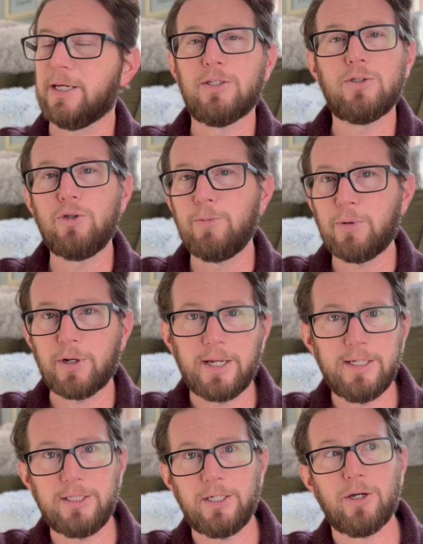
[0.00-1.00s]
it's super
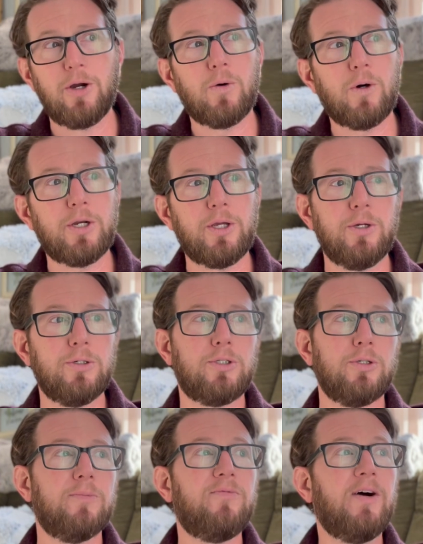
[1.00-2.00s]
easy to go onto
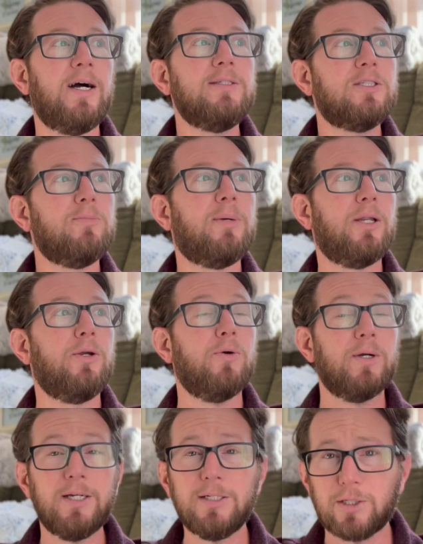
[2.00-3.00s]
YouTube, find somebody
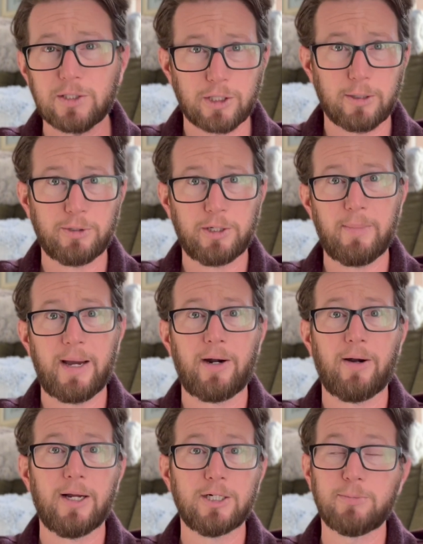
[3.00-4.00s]
who is a subject
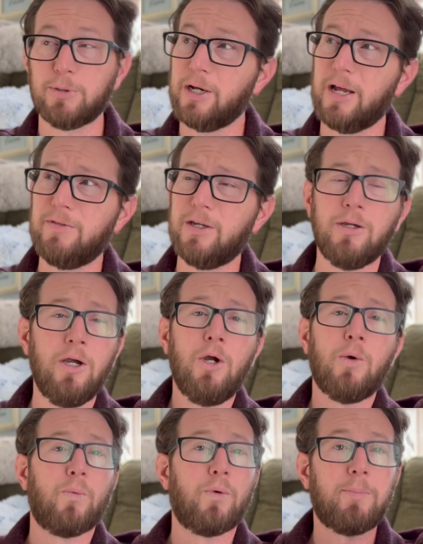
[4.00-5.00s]
matter expert, and then
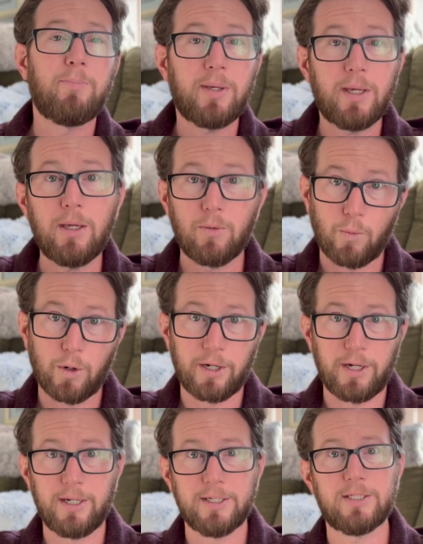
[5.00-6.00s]
repeat what
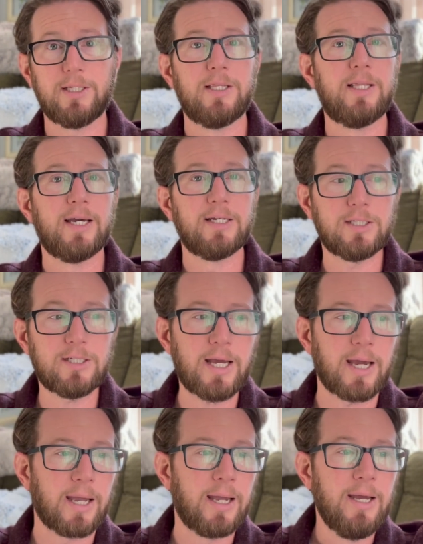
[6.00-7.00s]
it is that they
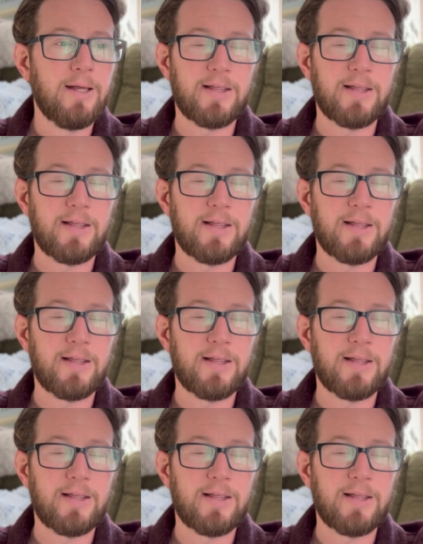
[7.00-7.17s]
say.